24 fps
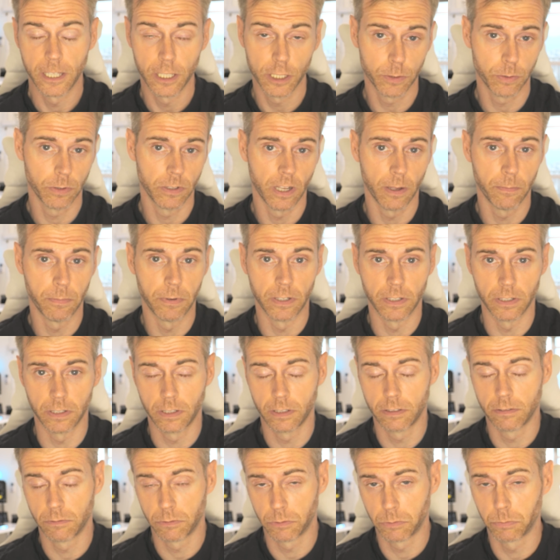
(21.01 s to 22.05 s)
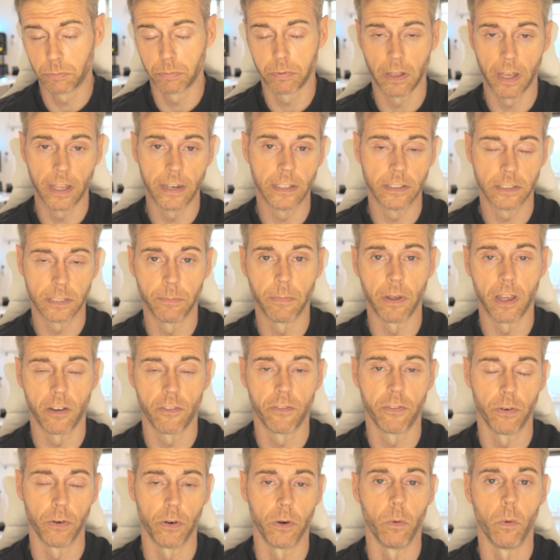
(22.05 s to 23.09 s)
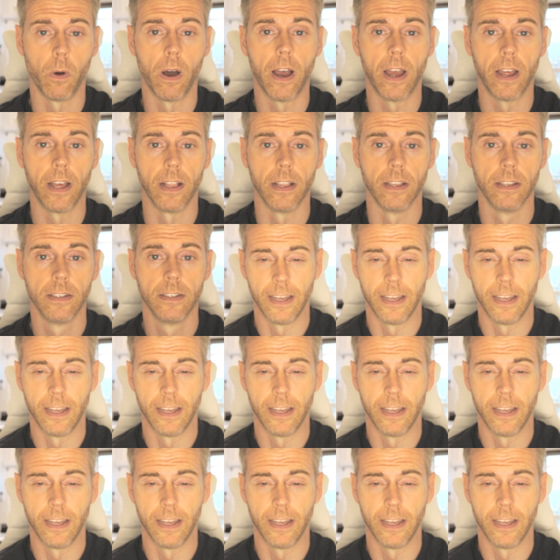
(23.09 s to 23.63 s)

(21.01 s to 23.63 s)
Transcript: This one I've been planning to make for a while,